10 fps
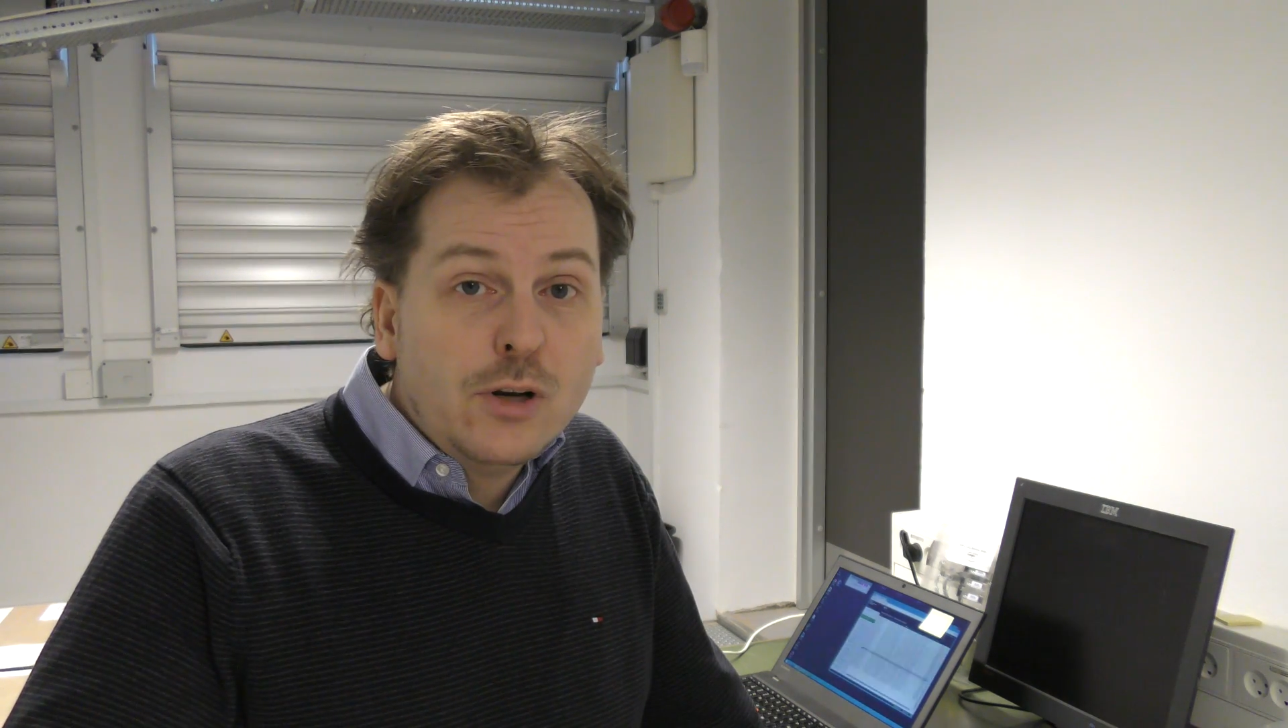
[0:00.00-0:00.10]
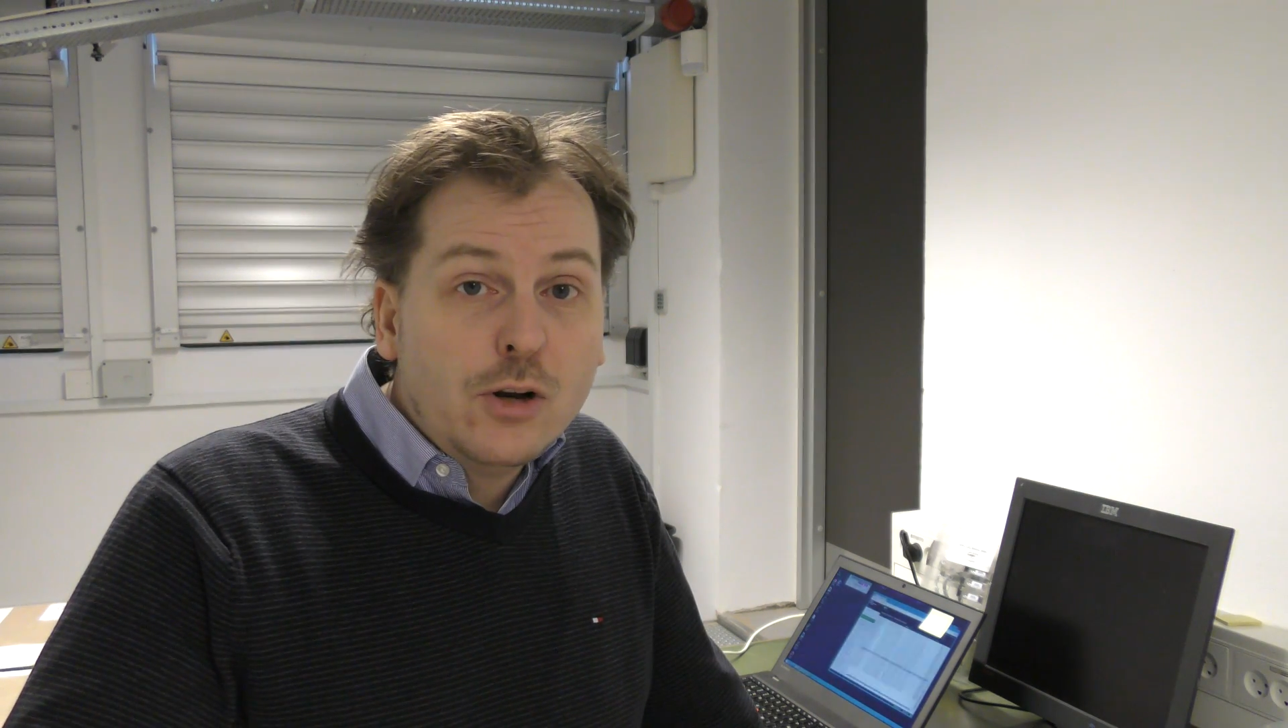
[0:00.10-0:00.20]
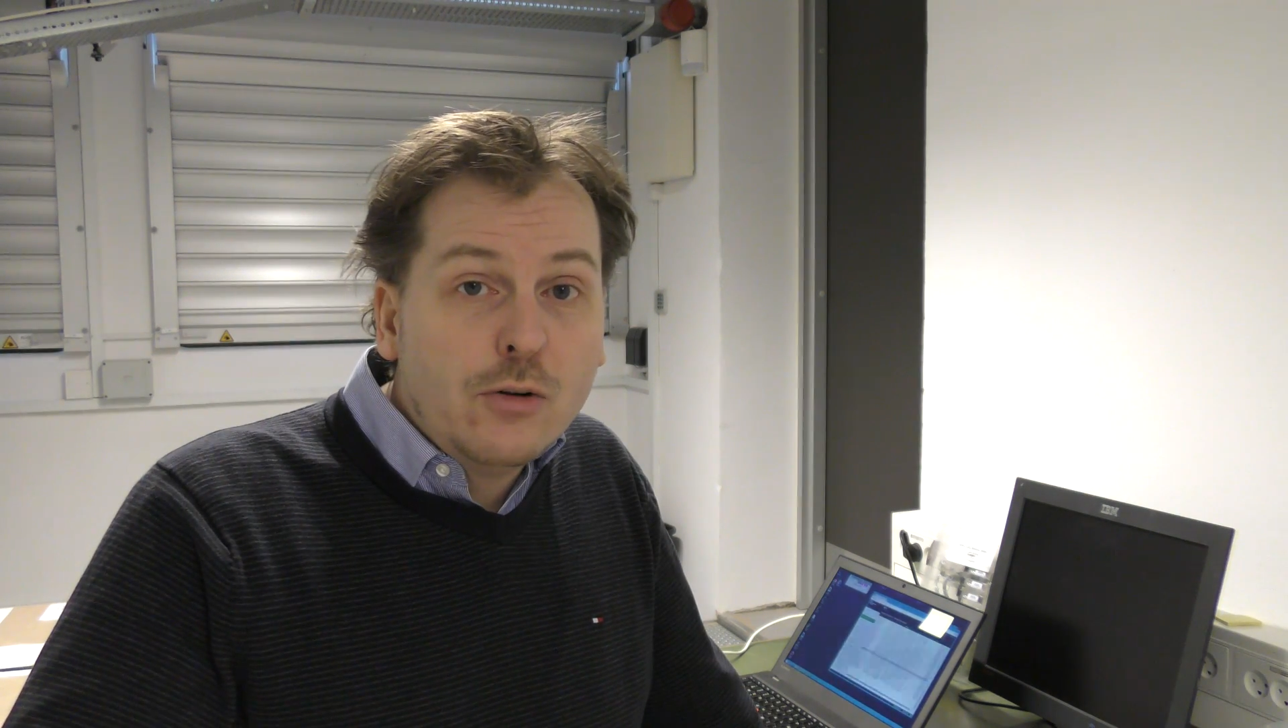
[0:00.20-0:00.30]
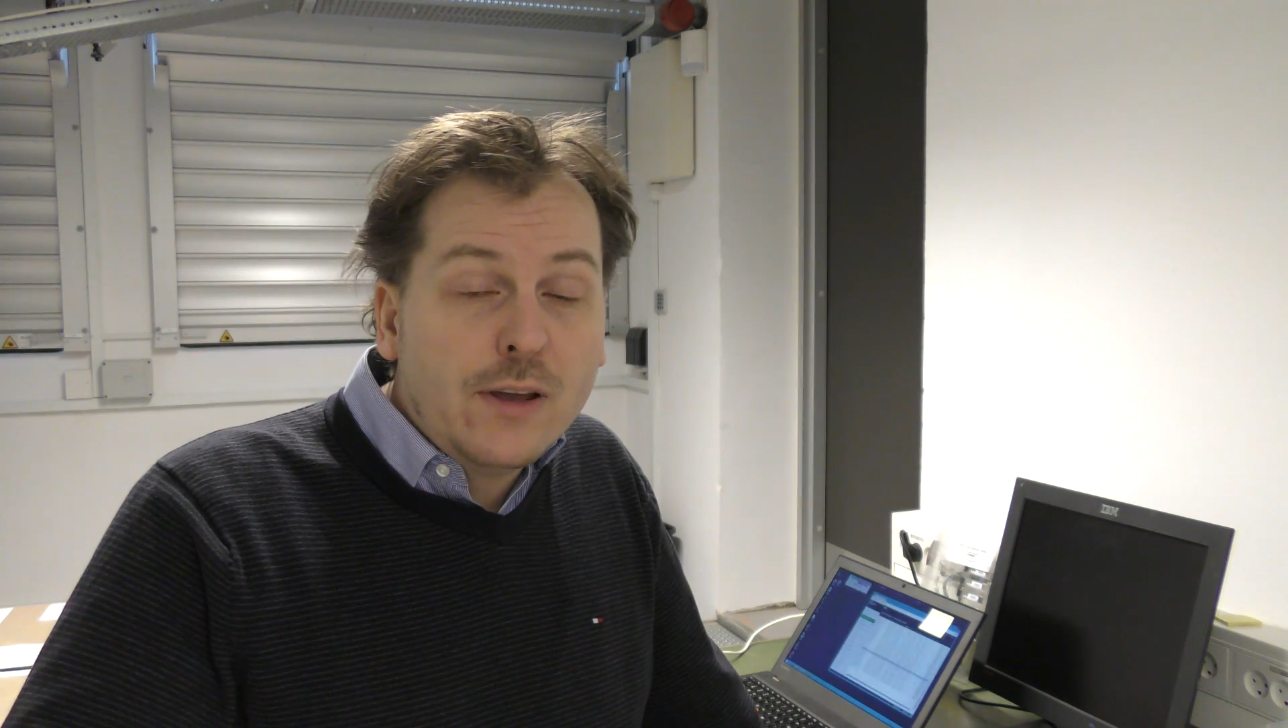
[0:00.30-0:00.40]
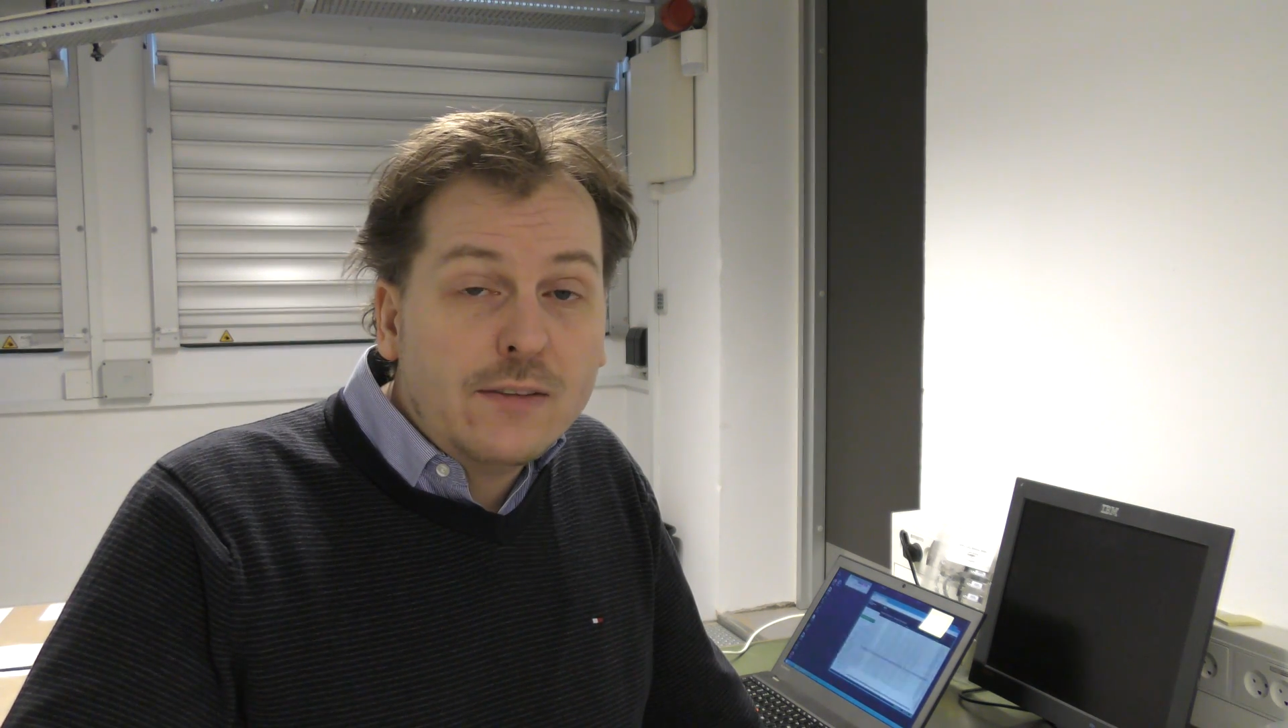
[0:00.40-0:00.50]

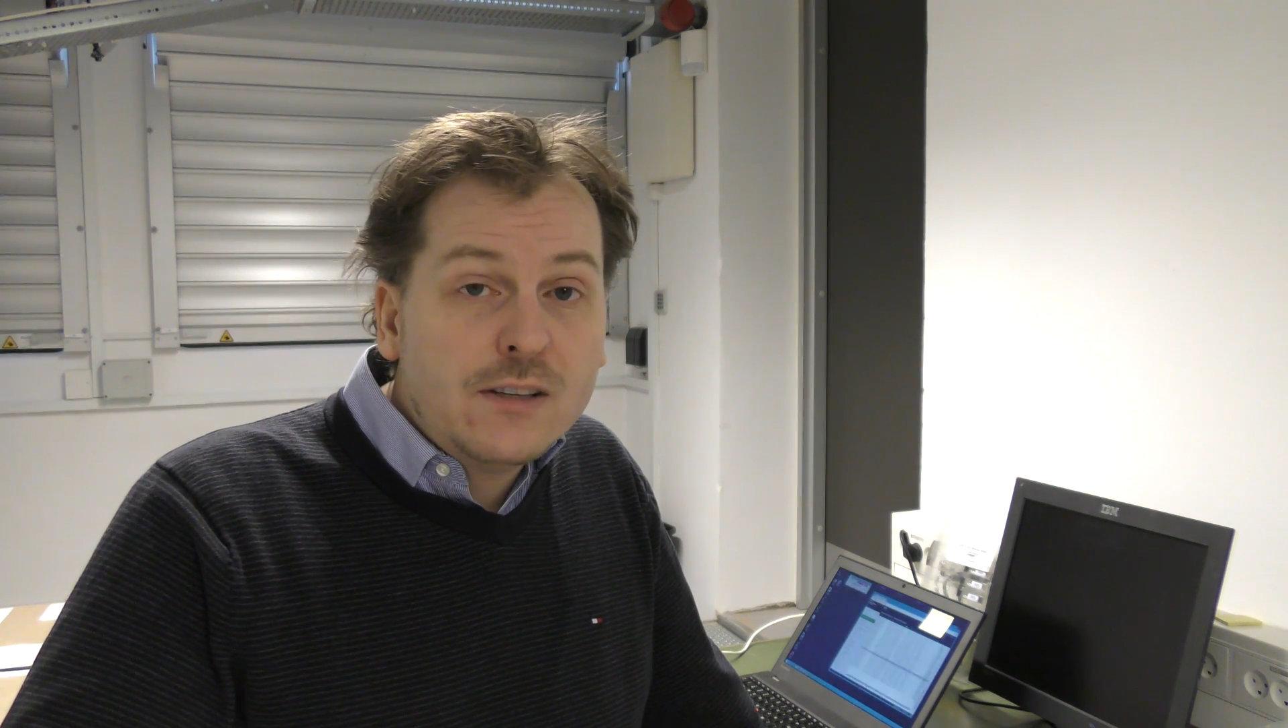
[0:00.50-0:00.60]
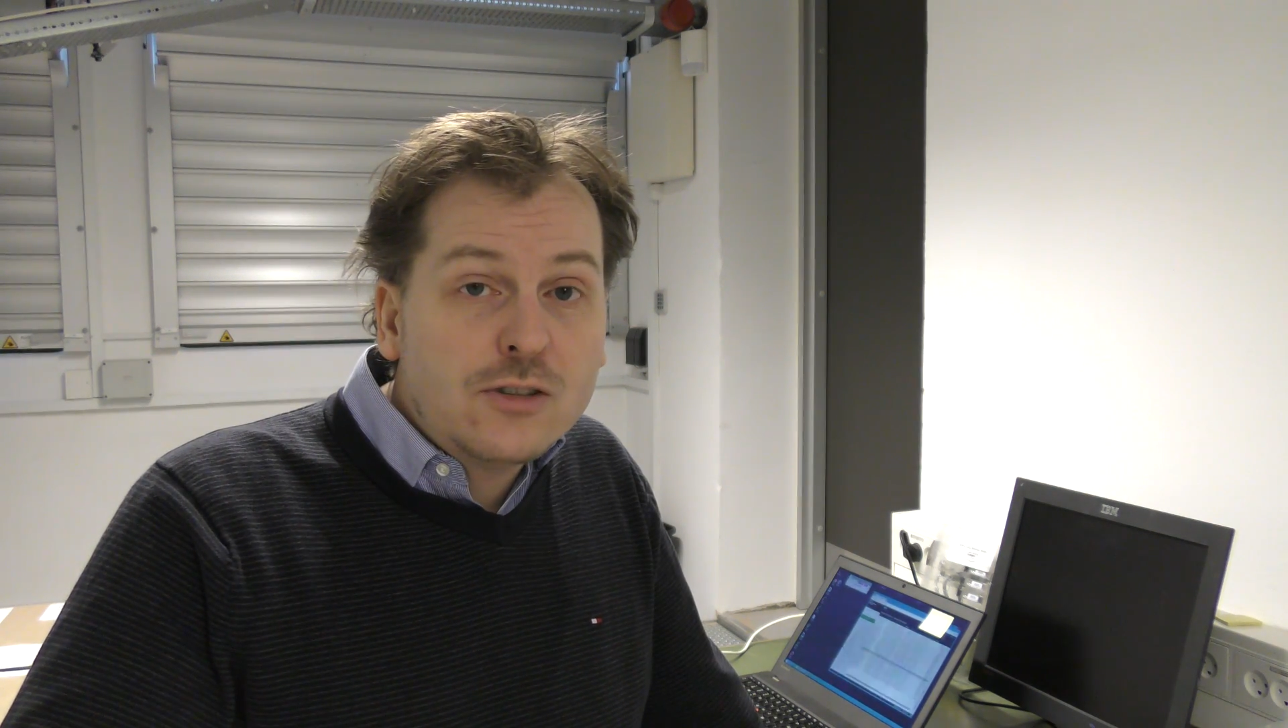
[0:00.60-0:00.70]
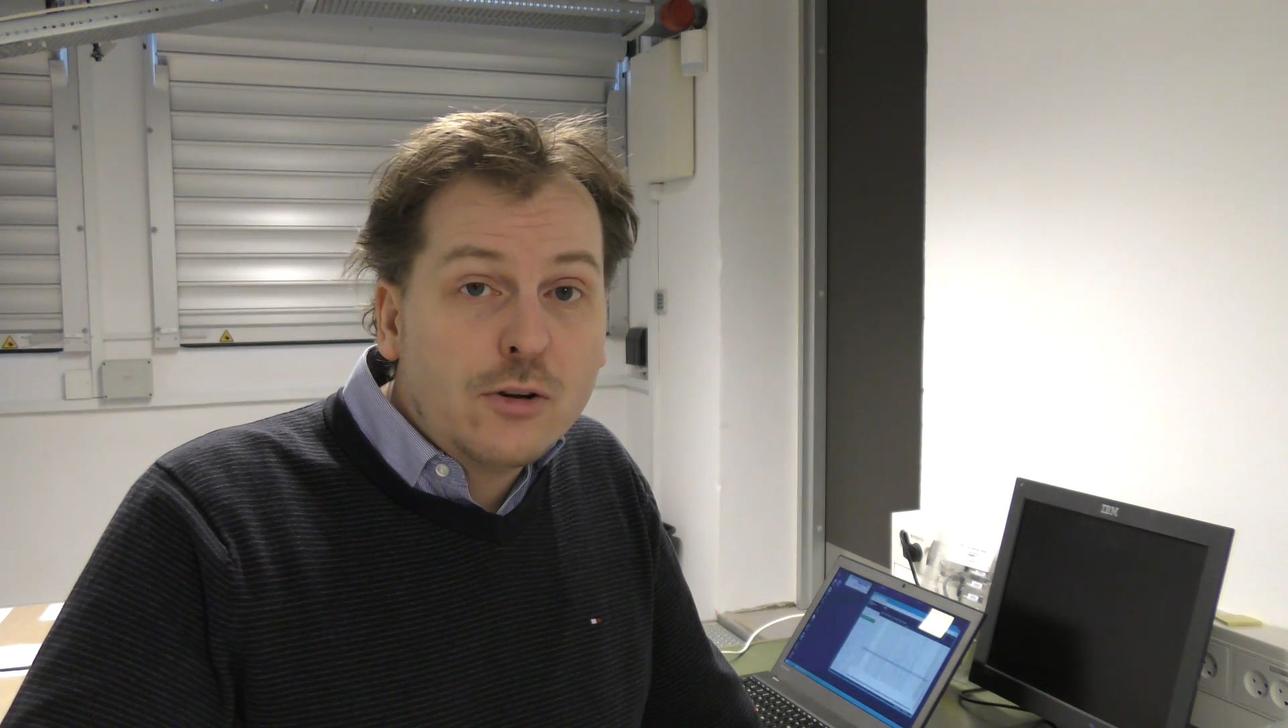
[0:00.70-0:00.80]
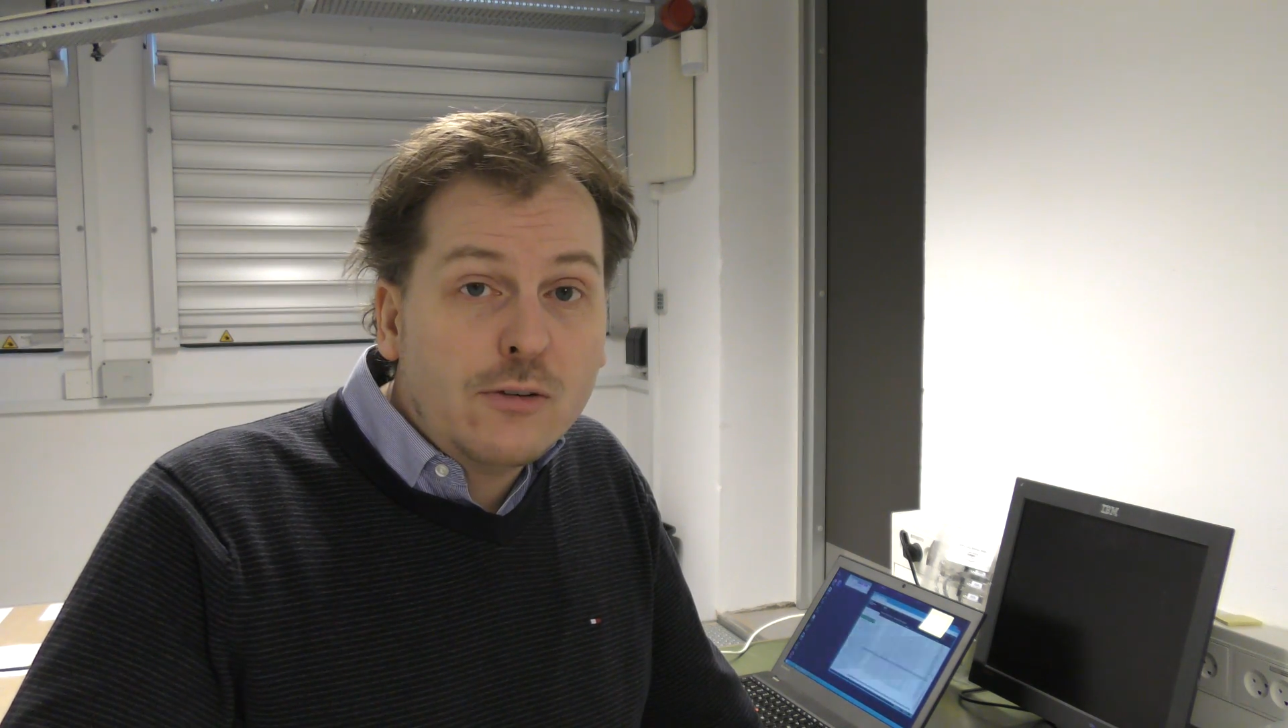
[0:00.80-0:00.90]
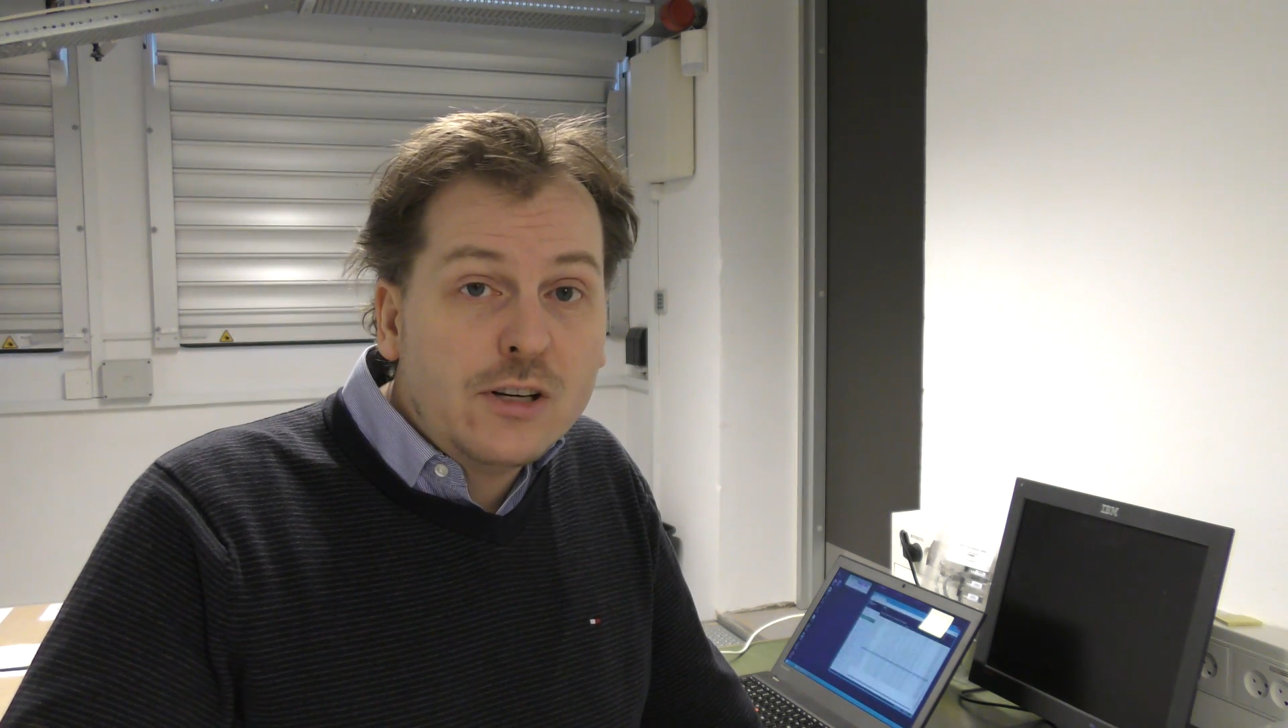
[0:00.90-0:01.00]
know that this
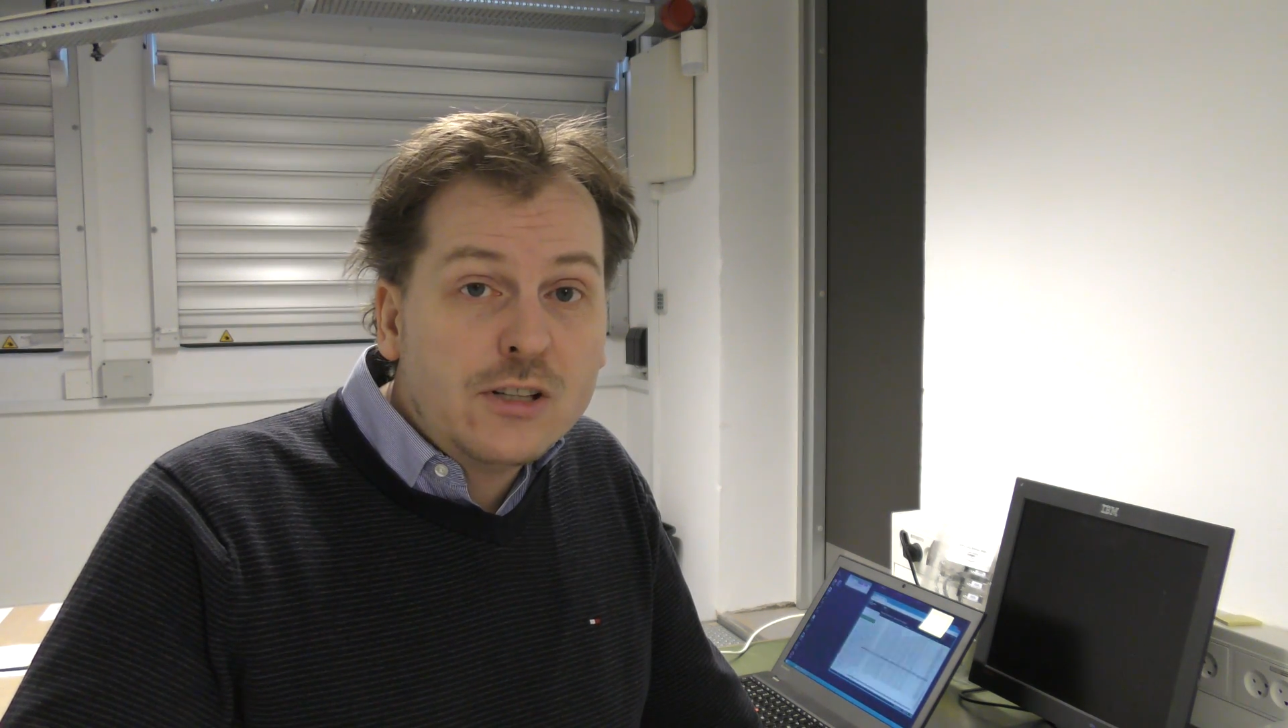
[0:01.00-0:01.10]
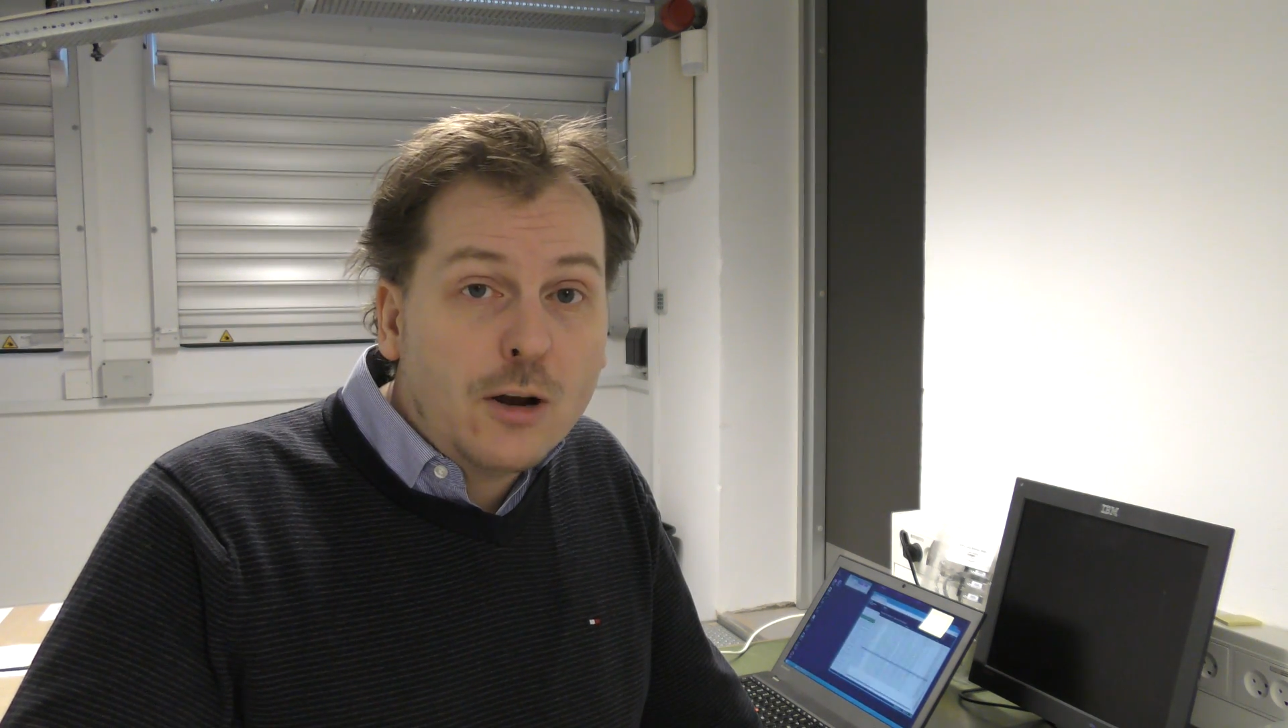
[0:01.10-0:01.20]
server is